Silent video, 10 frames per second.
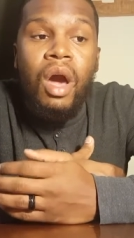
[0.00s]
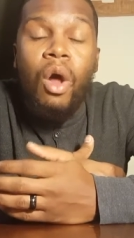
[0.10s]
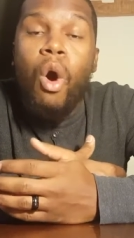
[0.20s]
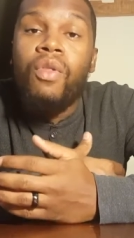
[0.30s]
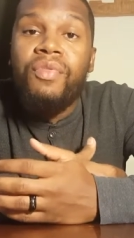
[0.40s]

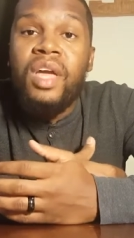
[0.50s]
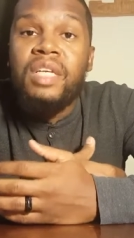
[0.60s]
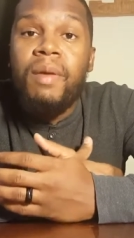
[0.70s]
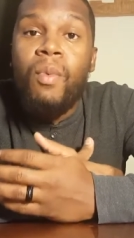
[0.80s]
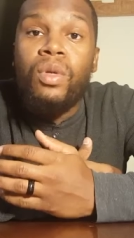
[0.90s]
out of all the
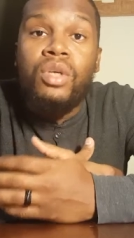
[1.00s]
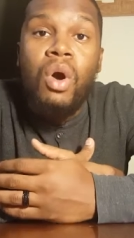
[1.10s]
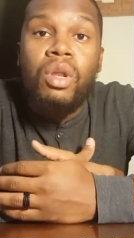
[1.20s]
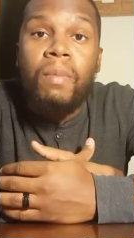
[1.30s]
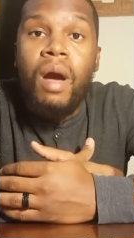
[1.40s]
things people were
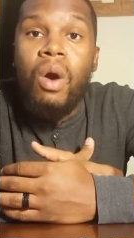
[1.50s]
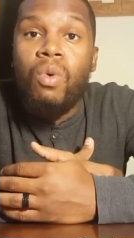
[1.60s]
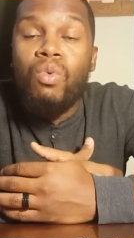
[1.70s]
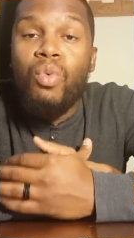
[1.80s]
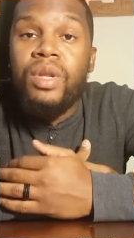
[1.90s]
talking
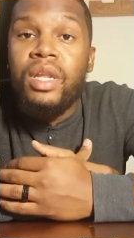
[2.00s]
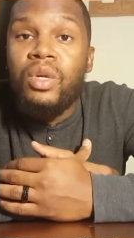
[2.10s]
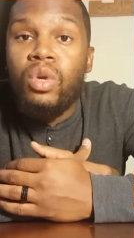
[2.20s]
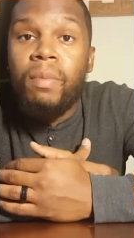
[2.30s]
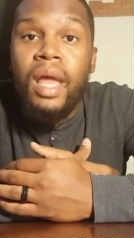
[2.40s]
about what we need
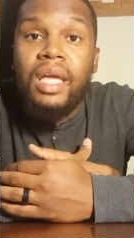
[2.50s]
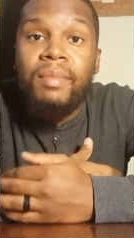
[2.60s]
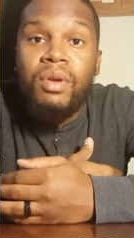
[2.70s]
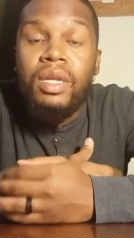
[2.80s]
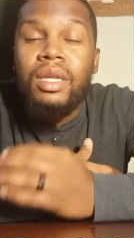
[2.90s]
to do in the black
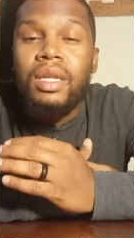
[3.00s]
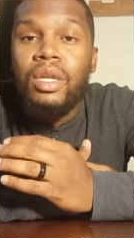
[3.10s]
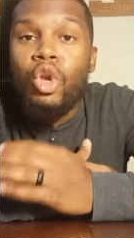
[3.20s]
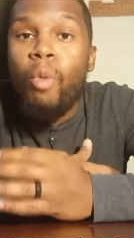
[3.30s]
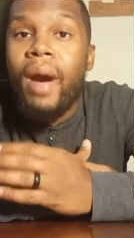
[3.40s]
community,
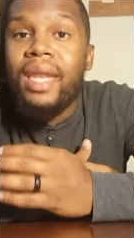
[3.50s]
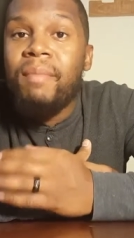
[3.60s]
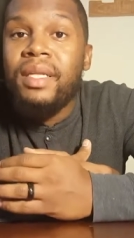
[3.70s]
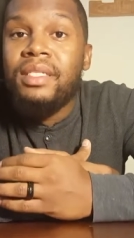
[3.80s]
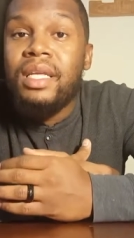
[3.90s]
nobody
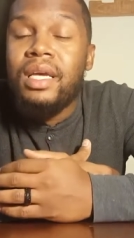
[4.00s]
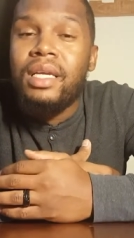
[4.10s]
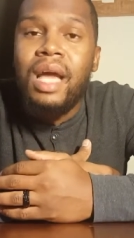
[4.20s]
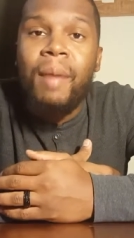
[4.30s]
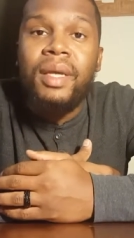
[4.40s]
mentioned
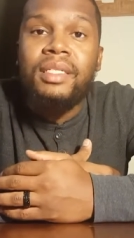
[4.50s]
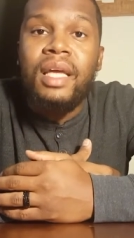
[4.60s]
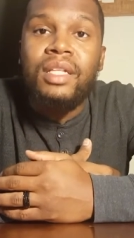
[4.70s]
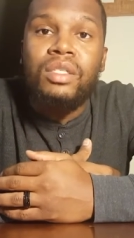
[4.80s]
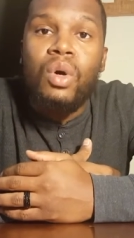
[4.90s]
economics.
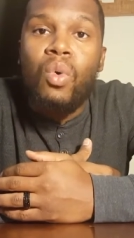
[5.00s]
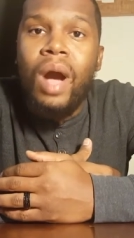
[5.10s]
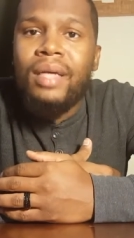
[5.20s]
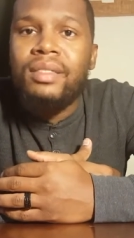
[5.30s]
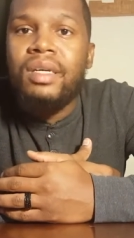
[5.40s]
And
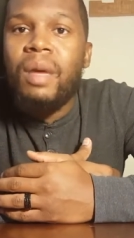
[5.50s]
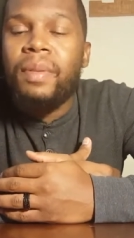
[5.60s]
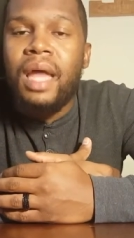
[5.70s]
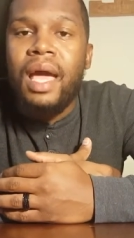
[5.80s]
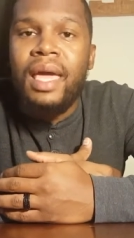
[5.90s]
so I stood
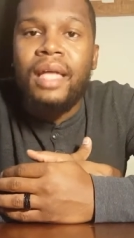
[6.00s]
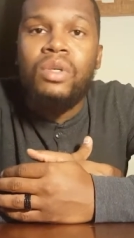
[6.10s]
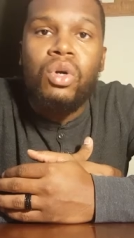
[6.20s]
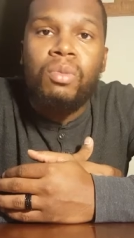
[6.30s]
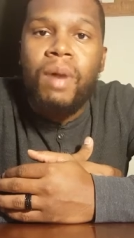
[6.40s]
up and I and I
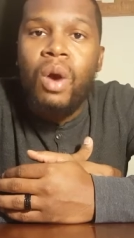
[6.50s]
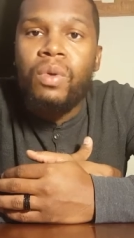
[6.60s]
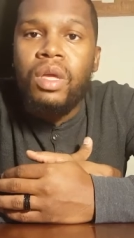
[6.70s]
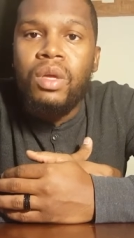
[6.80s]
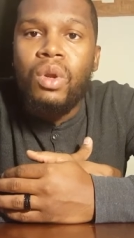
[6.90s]
talked
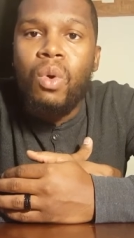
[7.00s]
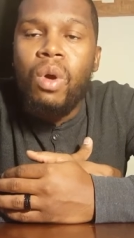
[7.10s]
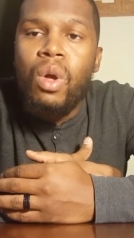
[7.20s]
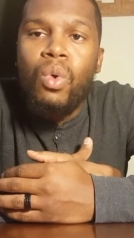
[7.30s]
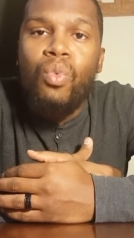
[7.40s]
about, you
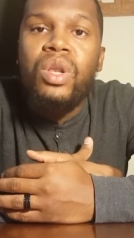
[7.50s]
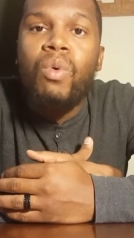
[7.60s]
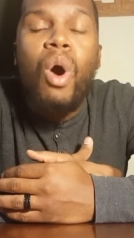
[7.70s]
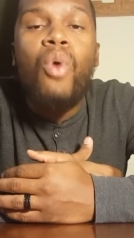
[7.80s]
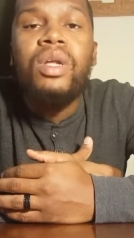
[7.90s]
know, we
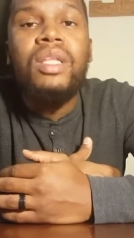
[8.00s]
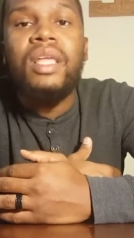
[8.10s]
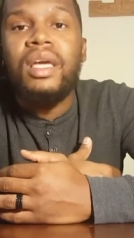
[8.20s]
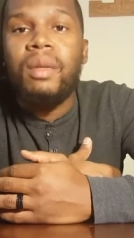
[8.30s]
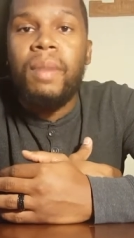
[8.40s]
don't own
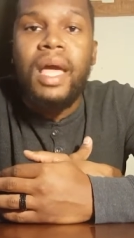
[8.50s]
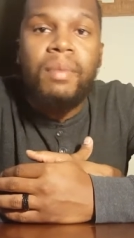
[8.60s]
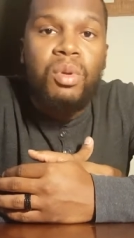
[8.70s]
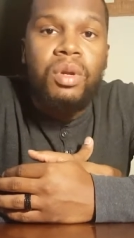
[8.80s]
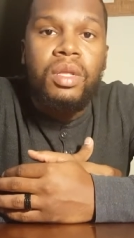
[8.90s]
anything in the
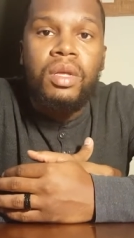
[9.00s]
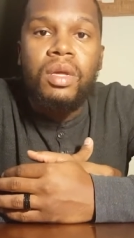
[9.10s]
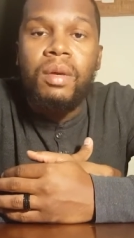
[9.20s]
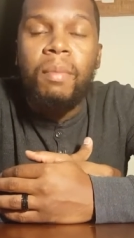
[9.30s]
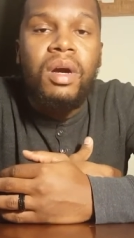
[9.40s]
black community.
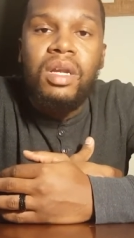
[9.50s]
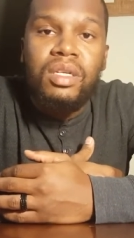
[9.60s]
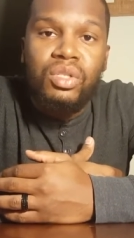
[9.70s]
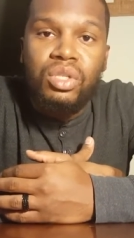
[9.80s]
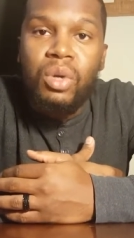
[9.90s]
Money
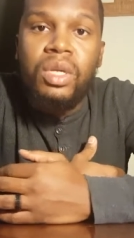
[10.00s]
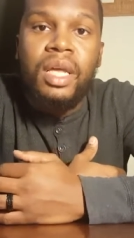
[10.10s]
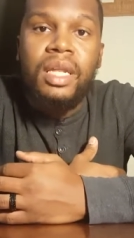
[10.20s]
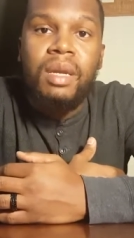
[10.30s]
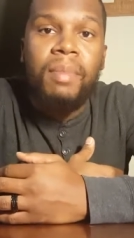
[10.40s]
doesn't
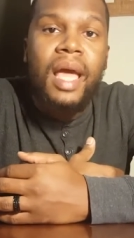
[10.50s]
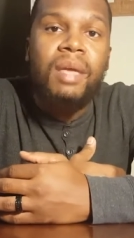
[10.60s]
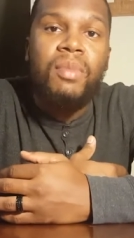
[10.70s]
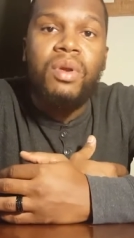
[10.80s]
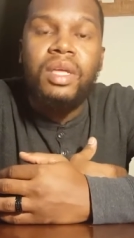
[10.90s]
circulate in the
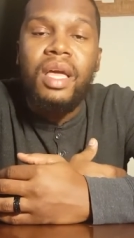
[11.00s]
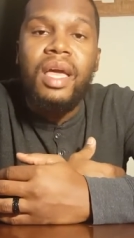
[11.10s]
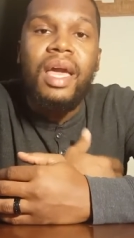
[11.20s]
black community.